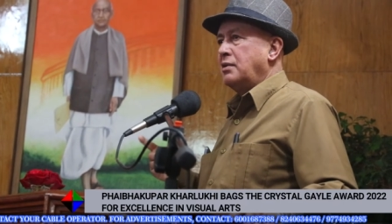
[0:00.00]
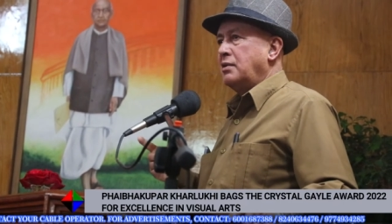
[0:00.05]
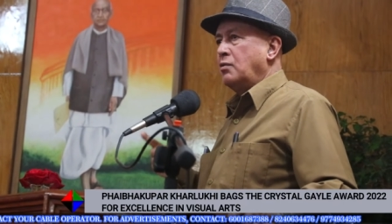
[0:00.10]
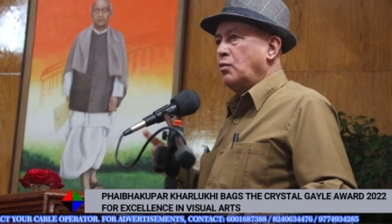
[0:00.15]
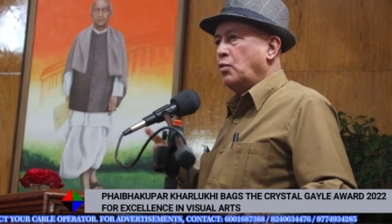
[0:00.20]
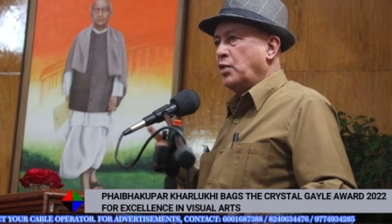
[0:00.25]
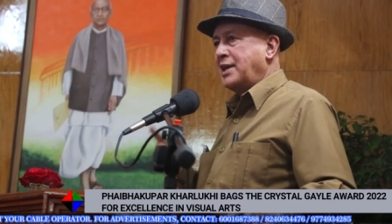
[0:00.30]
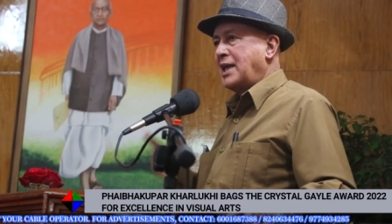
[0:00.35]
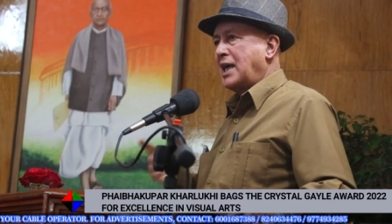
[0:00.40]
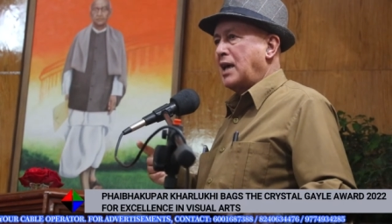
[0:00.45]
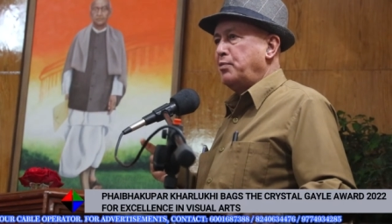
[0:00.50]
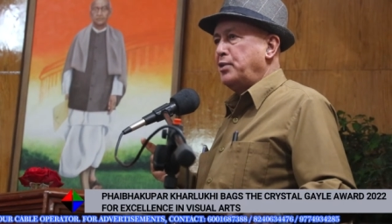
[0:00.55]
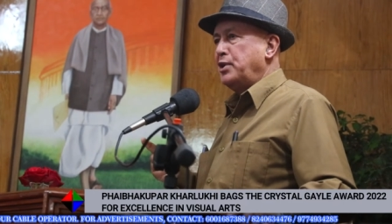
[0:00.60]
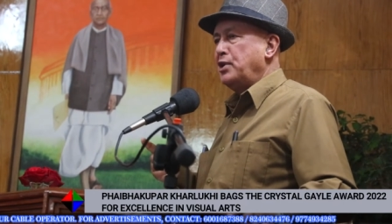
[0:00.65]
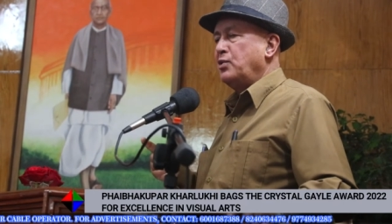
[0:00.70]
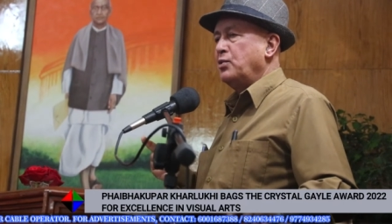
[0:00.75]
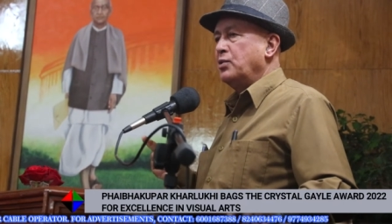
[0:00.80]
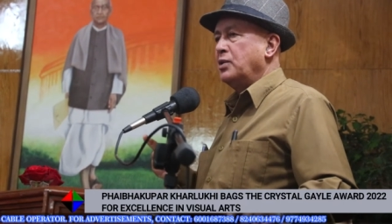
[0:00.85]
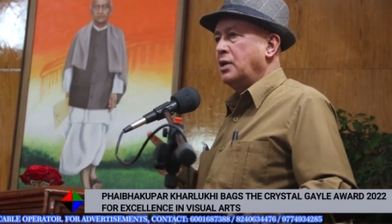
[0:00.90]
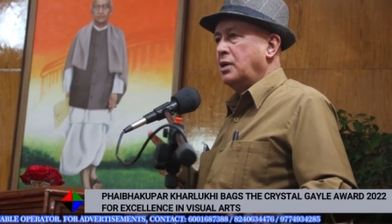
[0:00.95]
what
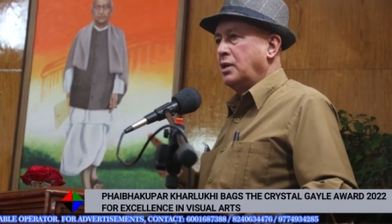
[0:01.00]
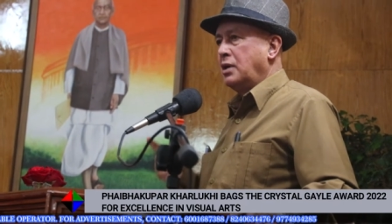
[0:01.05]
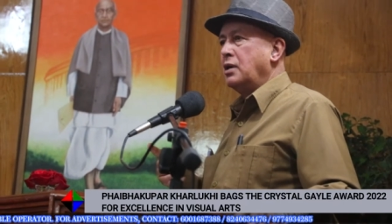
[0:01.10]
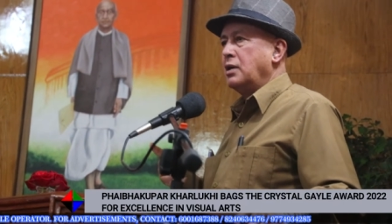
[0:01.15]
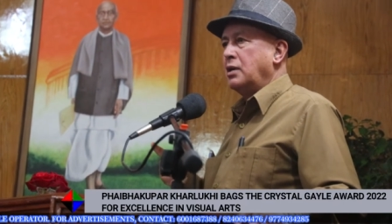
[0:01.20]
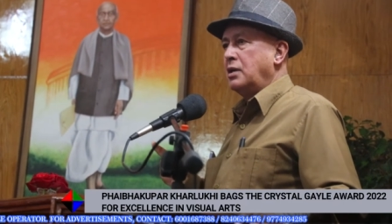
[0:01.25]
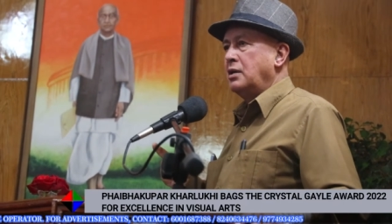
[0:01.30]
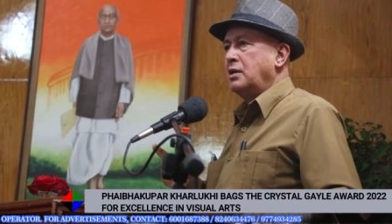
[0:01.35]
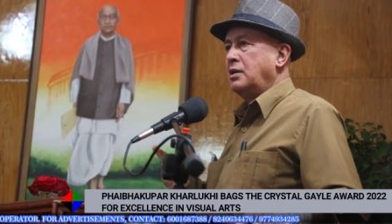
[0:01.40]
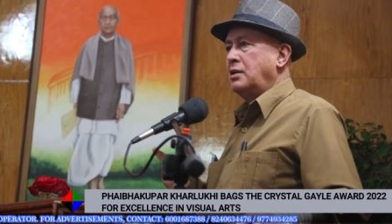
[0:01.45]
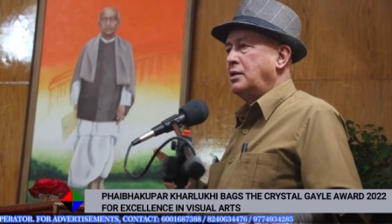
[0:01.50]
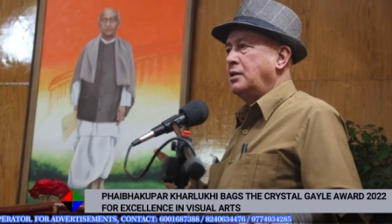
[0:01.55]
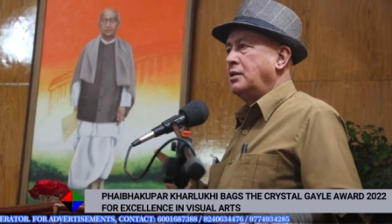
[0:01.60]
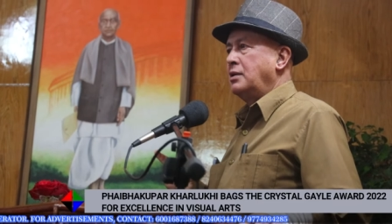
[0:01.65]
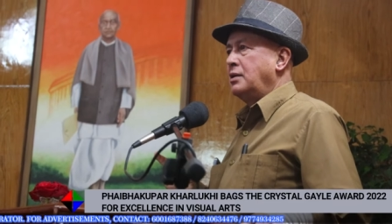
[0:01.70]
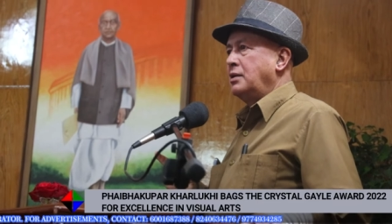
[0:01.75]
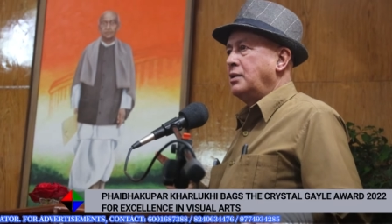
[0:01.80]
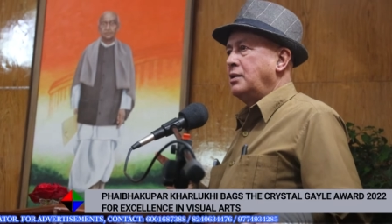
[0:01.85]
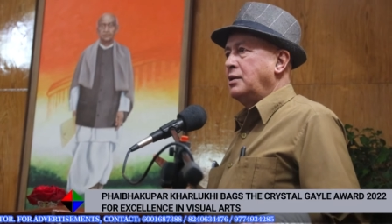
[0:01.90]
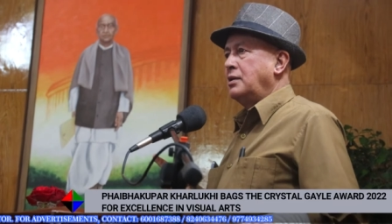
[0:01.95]
happened to her,
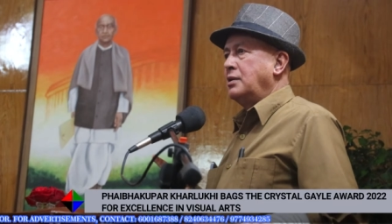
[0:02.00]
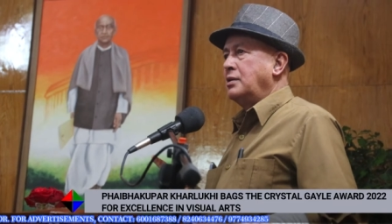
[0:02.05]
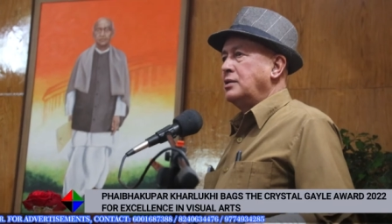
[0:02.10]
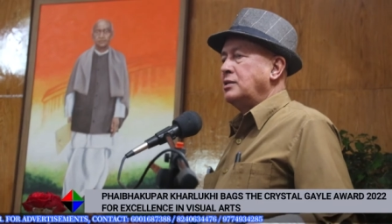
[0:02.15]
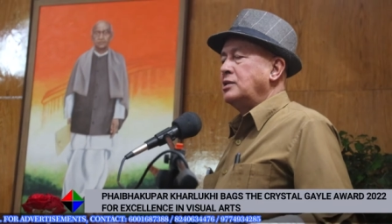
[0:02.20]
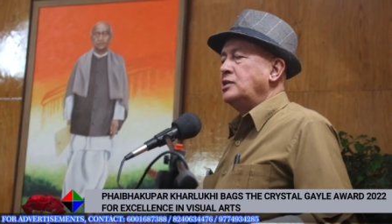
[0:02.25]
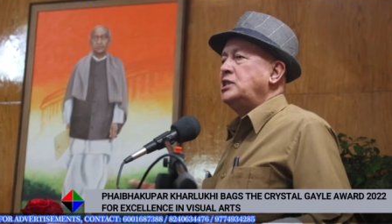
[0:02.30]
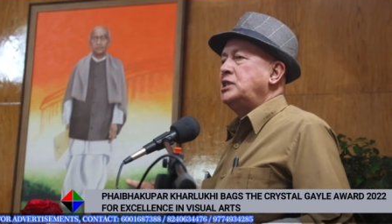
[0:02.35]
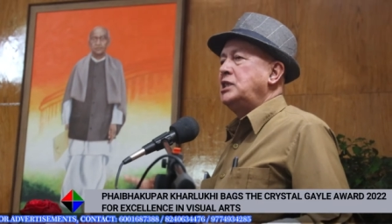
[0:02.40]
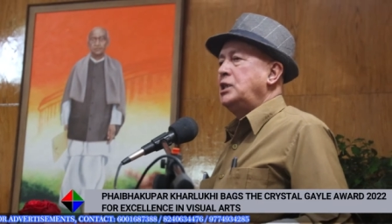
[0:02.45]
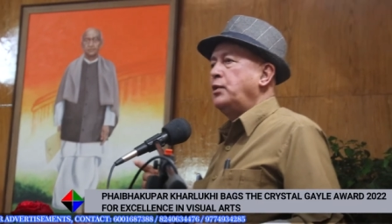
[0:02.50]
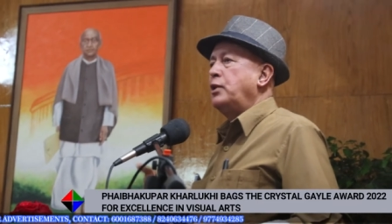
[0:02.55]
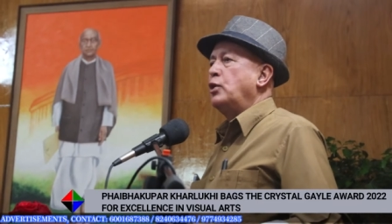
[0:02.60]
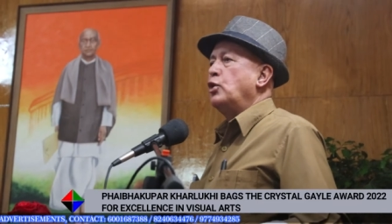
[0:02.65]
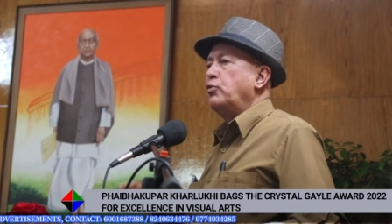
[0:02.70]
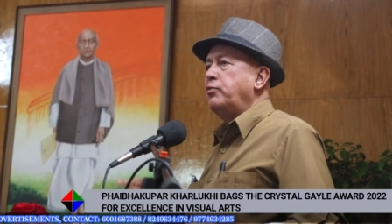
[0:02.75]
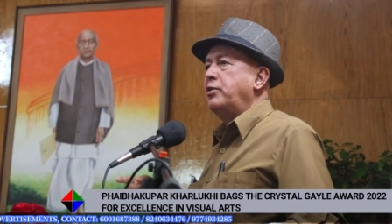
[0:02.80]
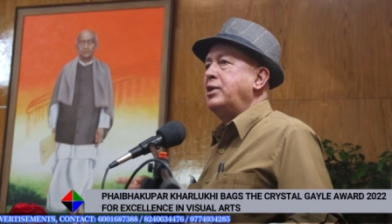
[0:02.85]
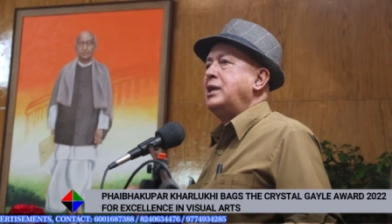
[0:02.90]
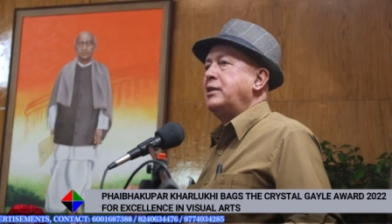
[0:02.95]
she
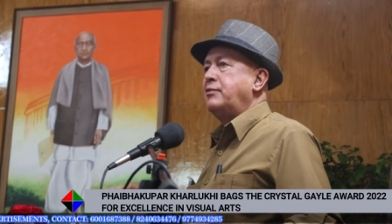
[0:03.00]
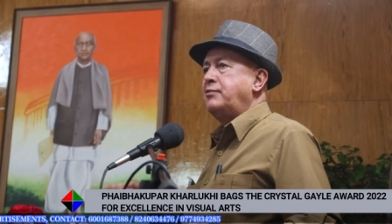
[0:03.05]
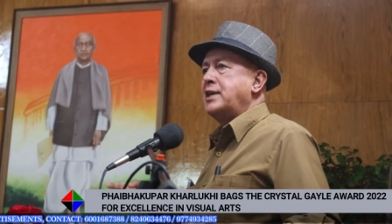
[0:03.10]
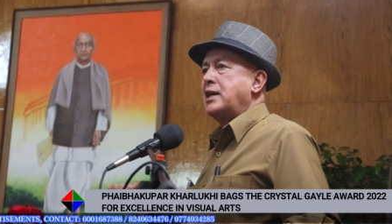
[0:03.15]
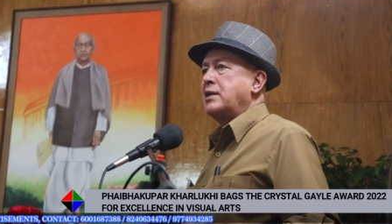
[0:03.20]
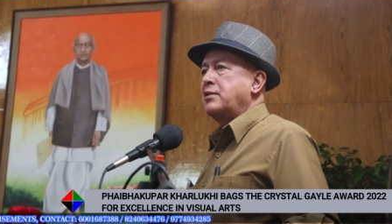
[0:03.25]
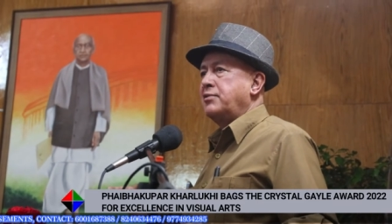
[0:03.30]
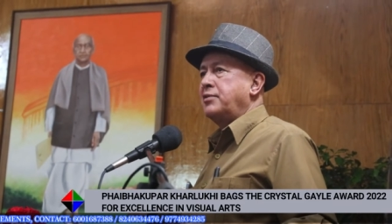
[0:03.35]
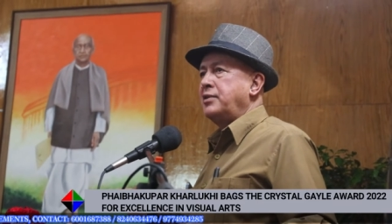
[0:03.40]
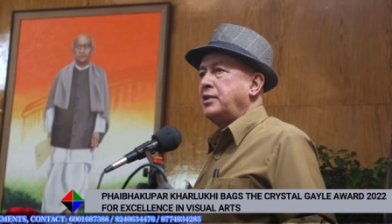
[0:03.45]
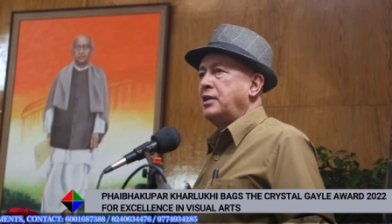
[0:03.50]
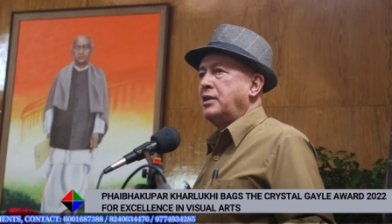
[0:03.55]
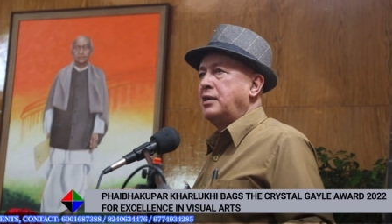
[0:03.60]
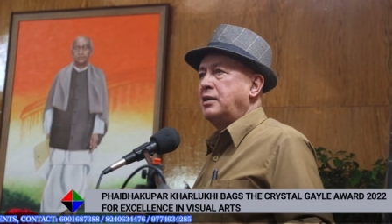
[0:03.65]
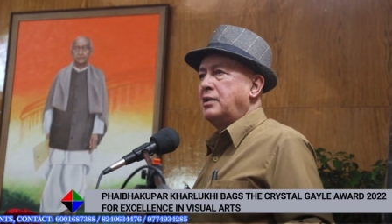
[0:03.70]
overlived that tree